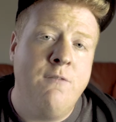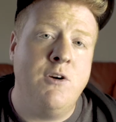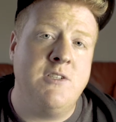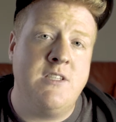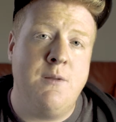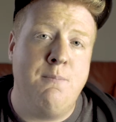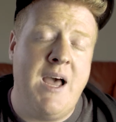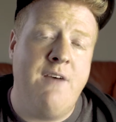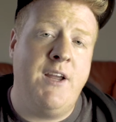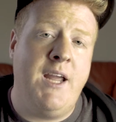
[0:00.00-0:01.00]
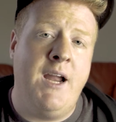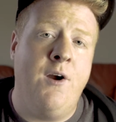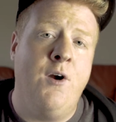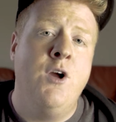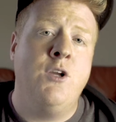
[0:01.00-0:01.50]
versus the Mavic
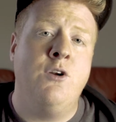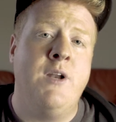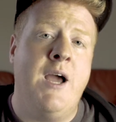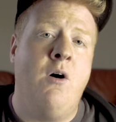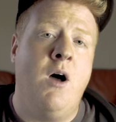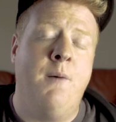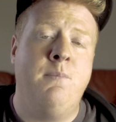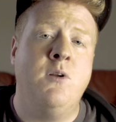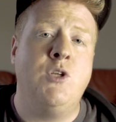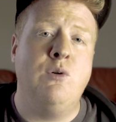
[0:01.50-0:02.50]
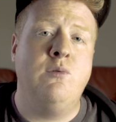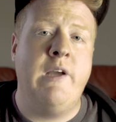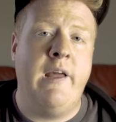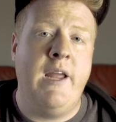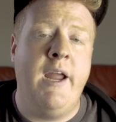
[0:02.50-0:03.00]
Air, you're now up to
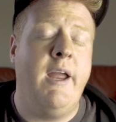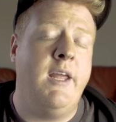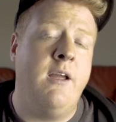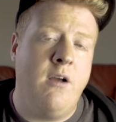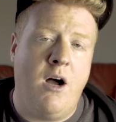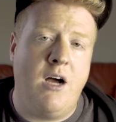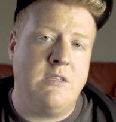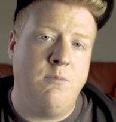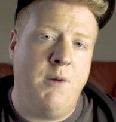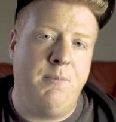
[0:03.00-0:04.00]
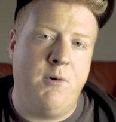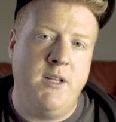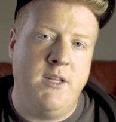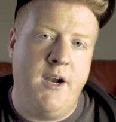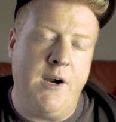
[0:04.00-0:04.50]
1080. Awesome
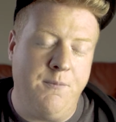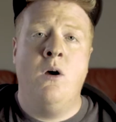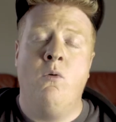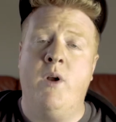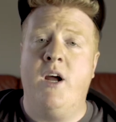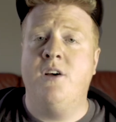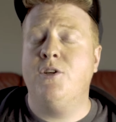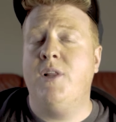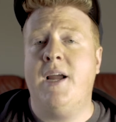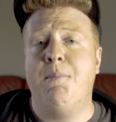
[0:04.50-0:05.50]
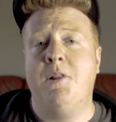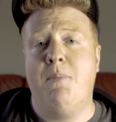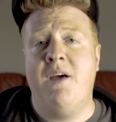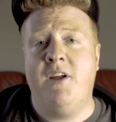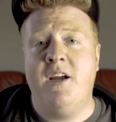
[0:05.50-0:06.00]
upgrade there. What I also like about the
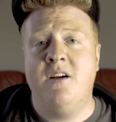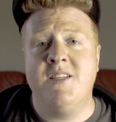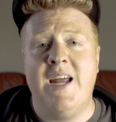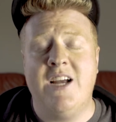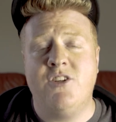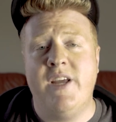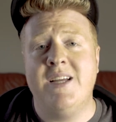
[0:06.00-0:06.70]
Mavic Air is it actually